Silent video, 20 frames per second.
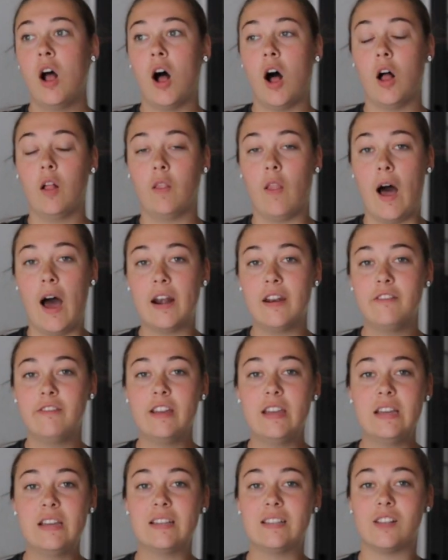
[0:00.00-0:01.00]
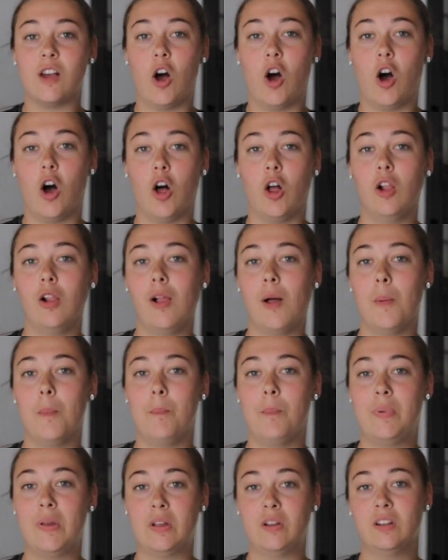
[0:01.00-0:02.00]
A lot of it is all
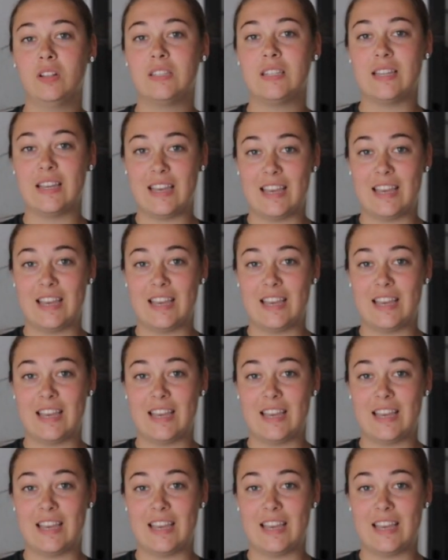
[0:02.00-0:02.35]
built